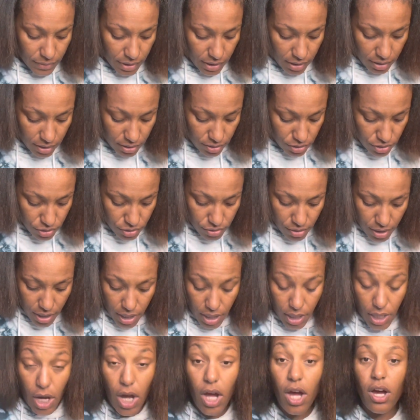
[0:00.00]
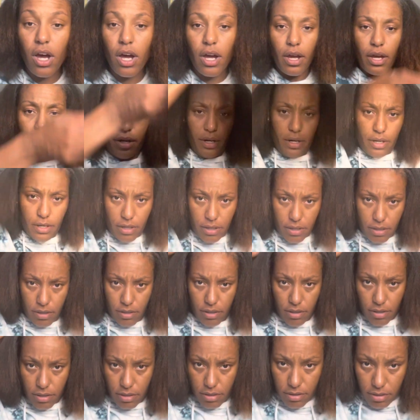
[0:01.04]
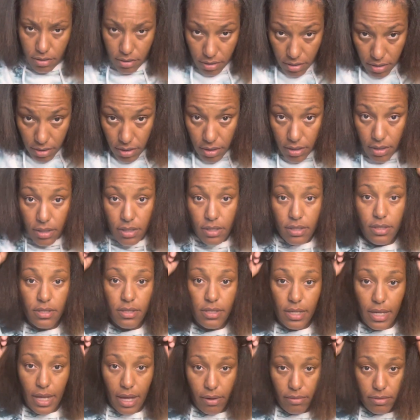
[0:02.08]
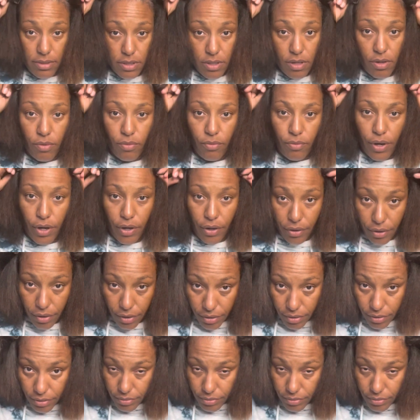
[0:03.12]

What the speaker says: Let's try it on and see how it's gonna work.